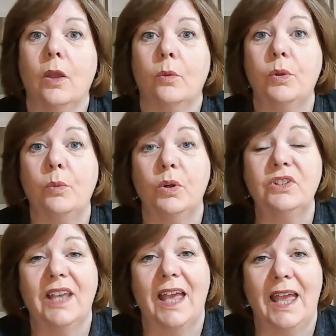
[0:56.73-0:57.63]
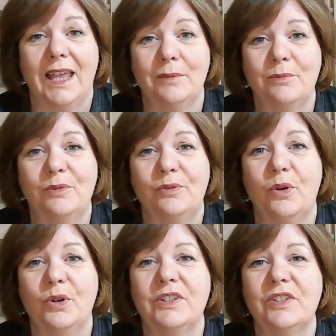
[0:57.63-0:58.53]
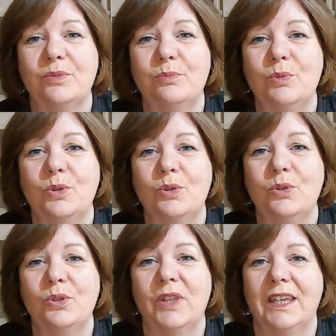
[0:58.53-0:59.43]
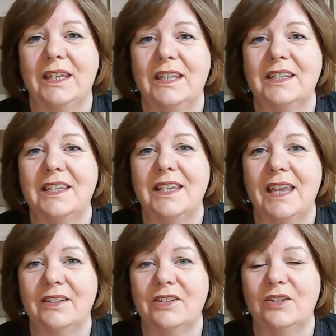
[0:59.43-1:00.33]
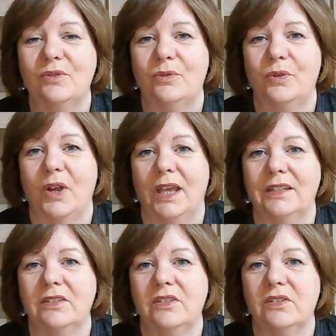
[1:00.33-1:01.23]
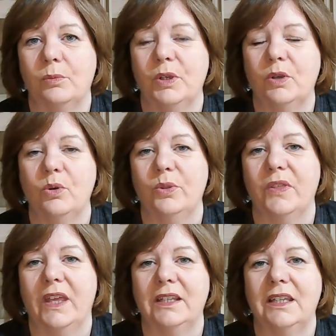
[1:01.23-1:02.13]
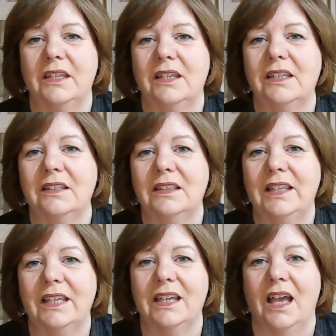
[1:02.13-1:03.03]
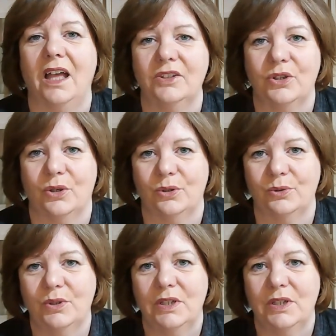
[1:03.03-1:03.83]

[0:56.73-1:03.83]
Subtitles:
We want to aim for a smooth and connected phrase, and we call that legato.